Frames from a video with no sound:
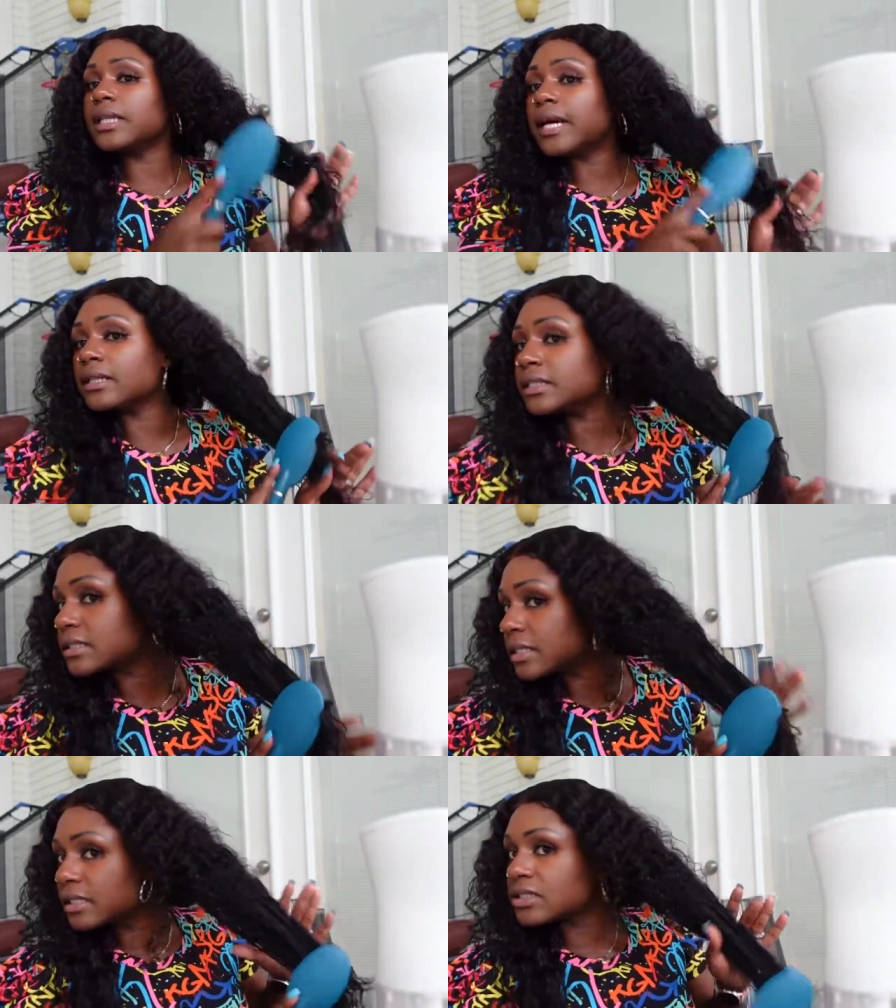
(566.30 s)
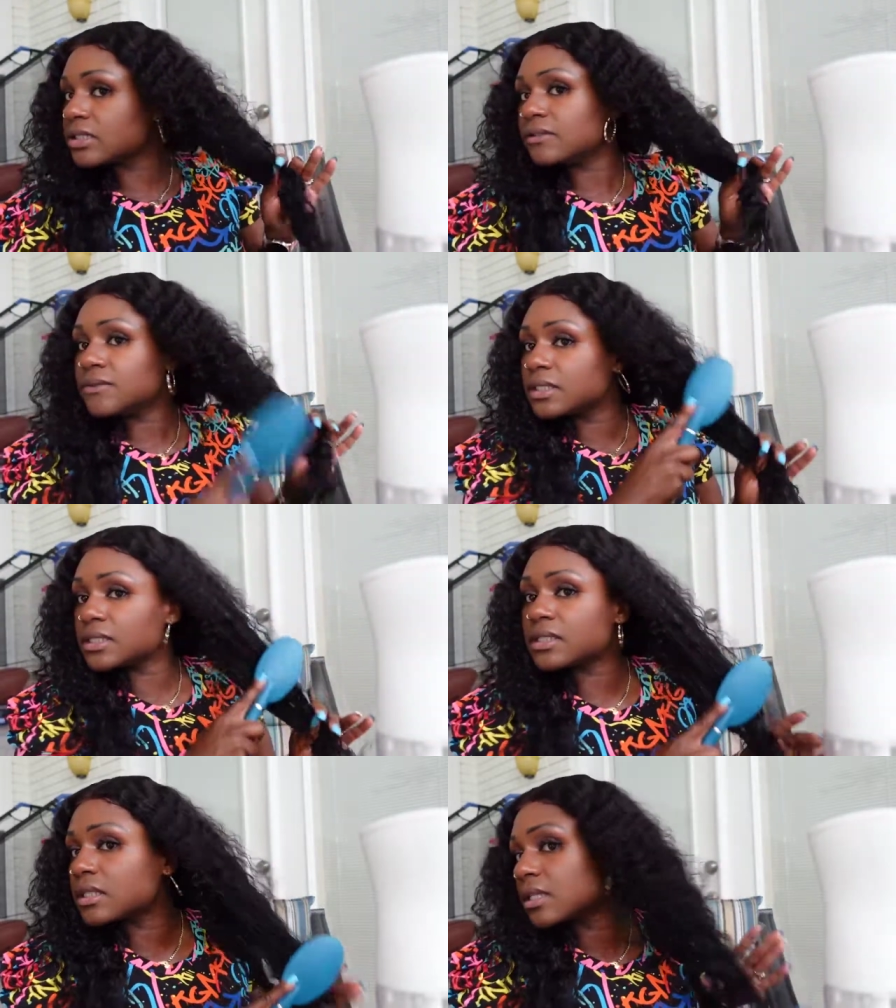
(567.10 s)
allowed it to achieve
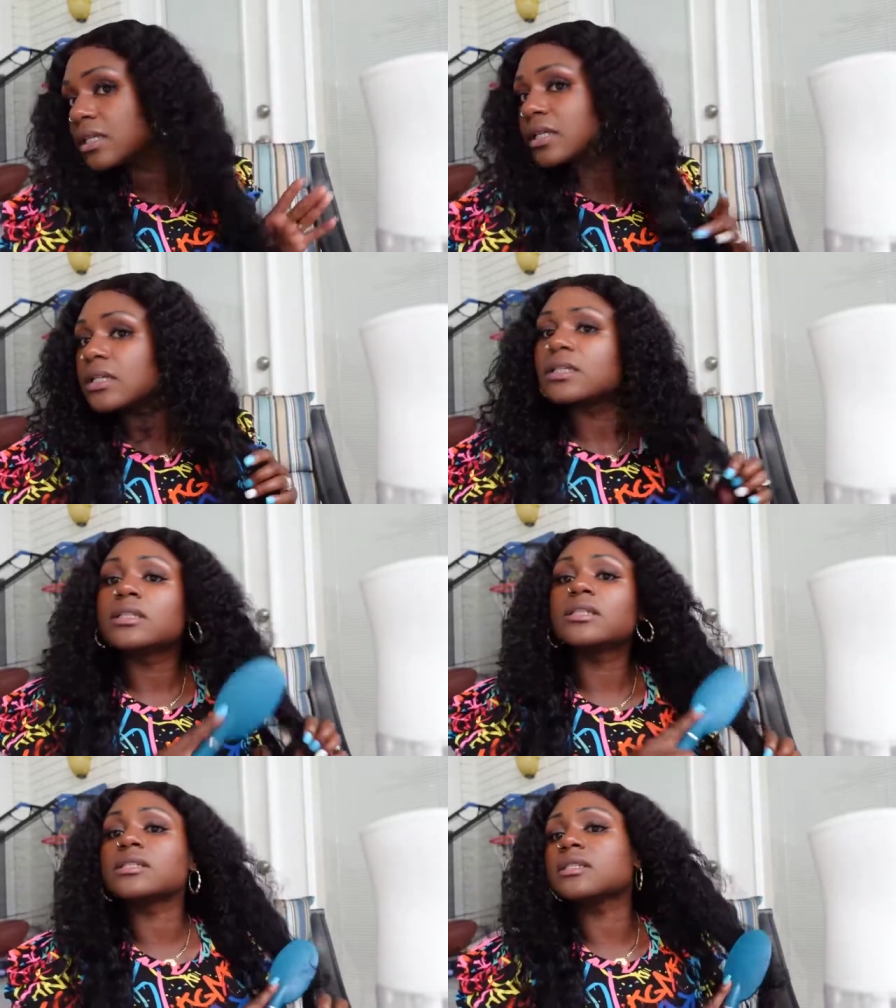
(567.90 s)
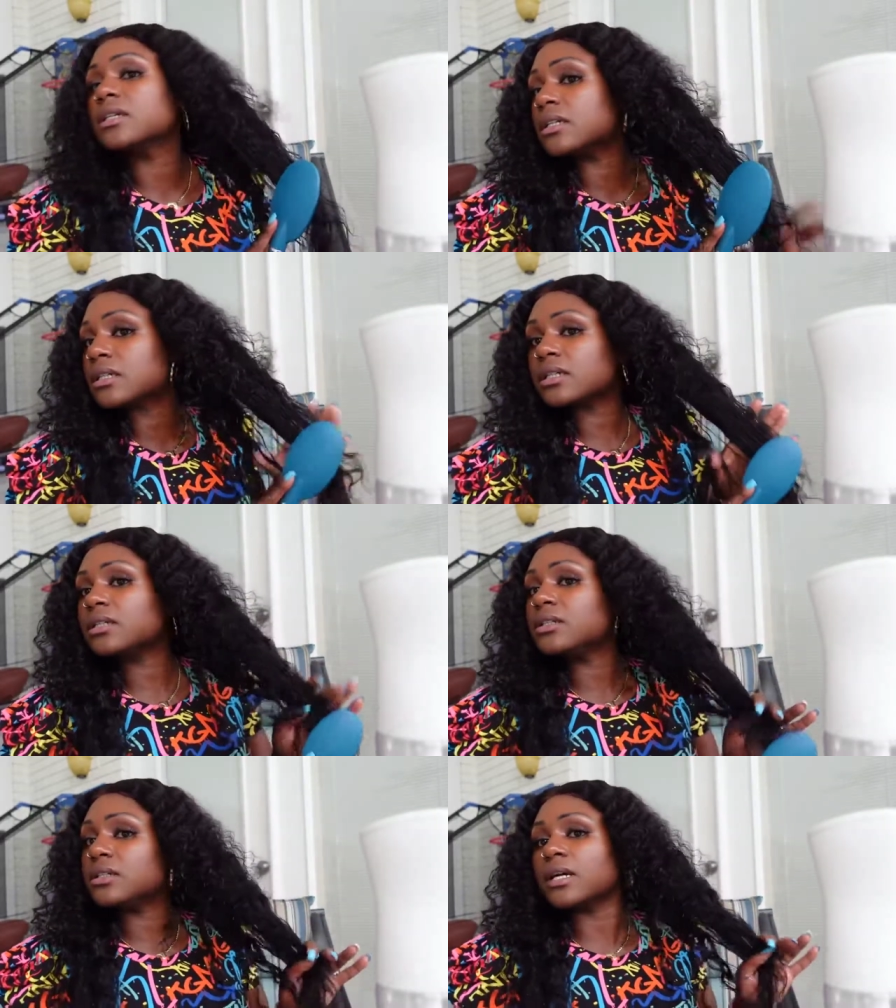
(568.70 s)
this, this look,
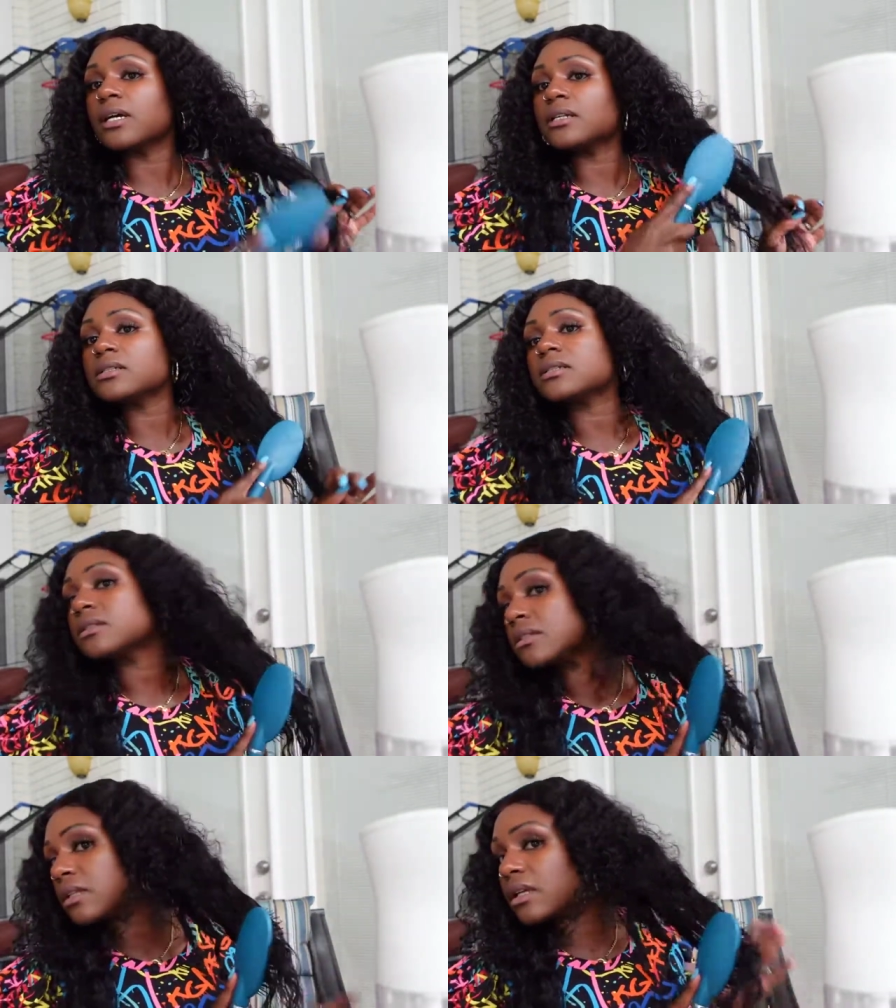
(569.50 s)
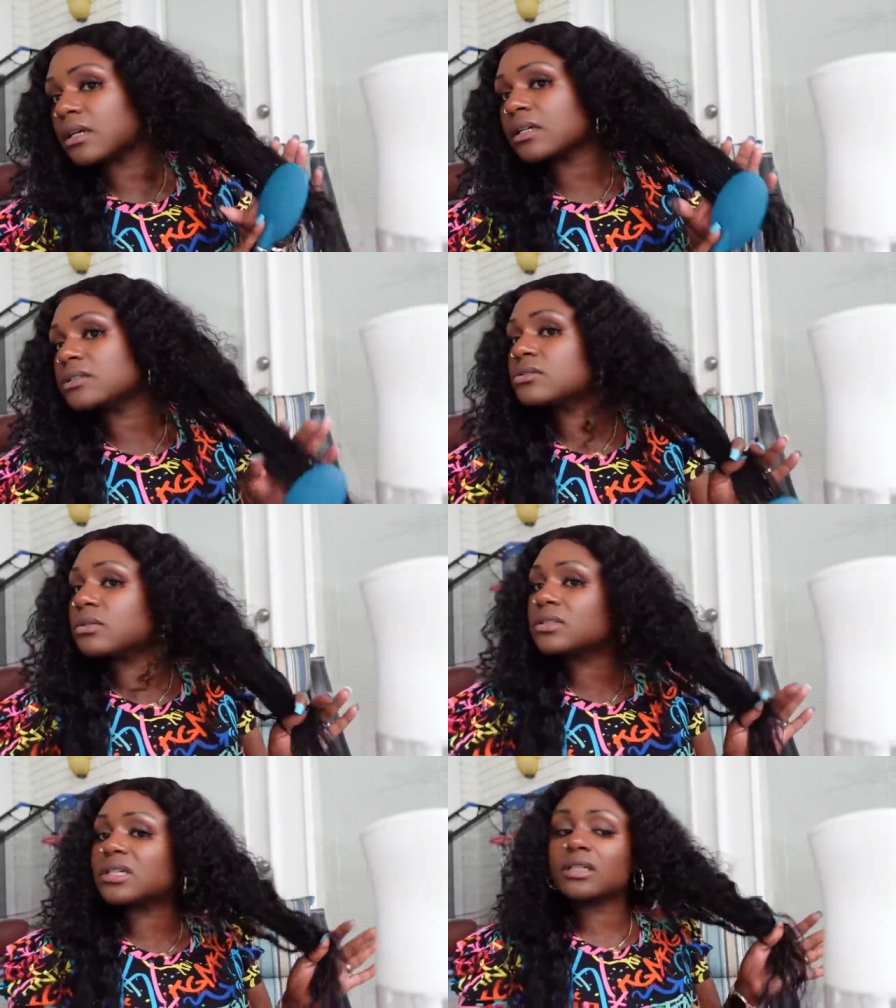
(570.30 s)
you guys. And I
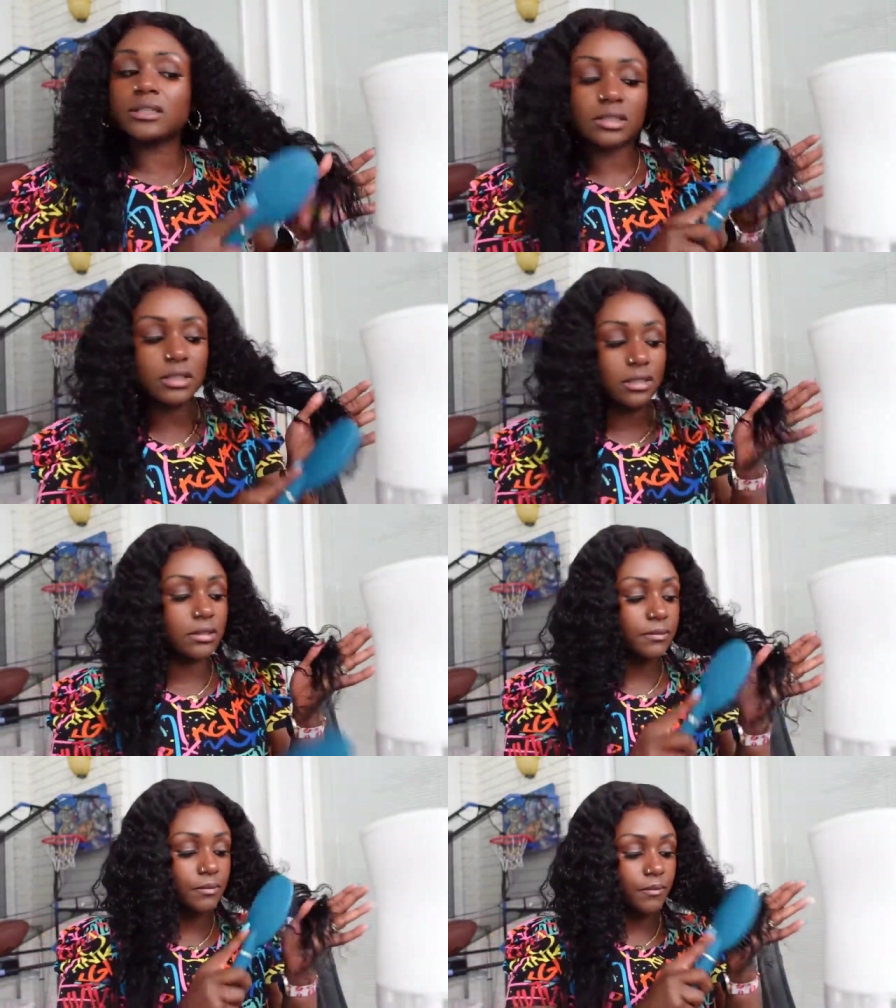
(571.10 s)
just want y'all to see